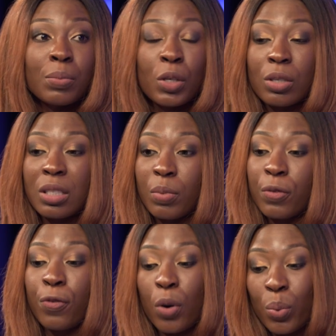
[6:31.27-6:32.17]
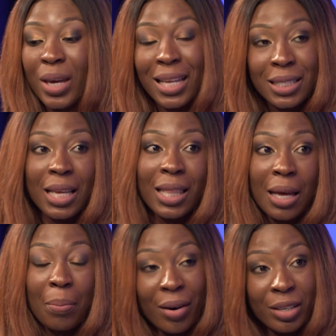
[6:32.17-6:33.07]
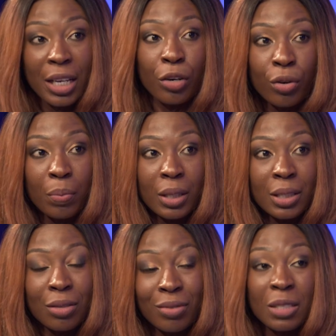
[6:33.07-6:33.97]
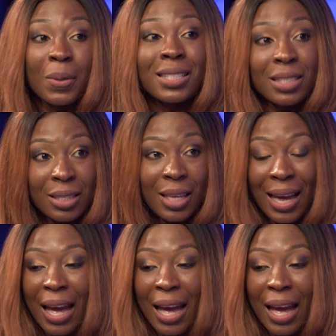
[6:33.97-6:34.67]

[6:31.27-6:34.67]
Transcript: because before we enter that marriage agreement, the respect is there.